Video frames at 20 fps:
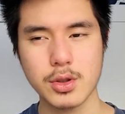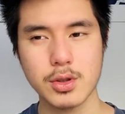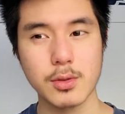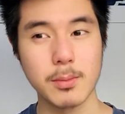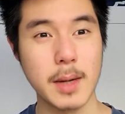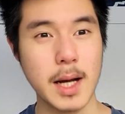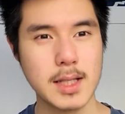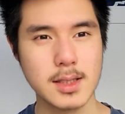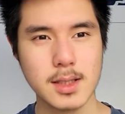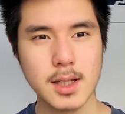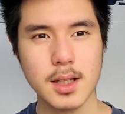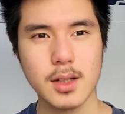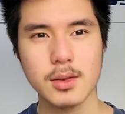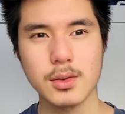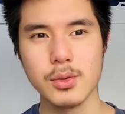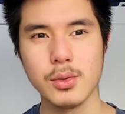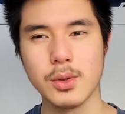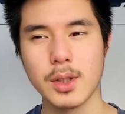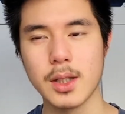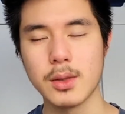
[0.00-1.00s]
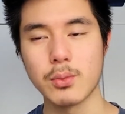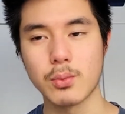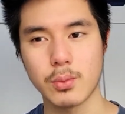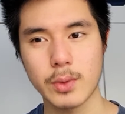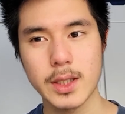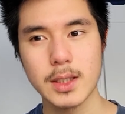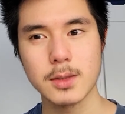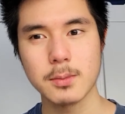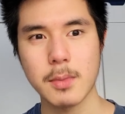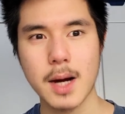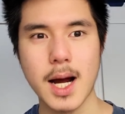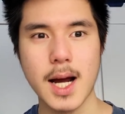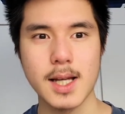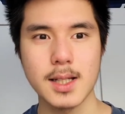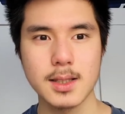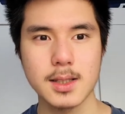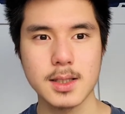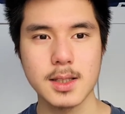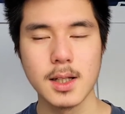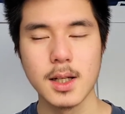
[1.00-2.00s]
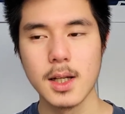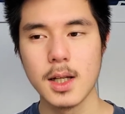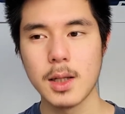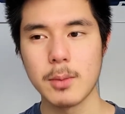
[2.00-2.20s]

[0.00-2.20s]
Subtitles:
Tsubasa, who can read minds,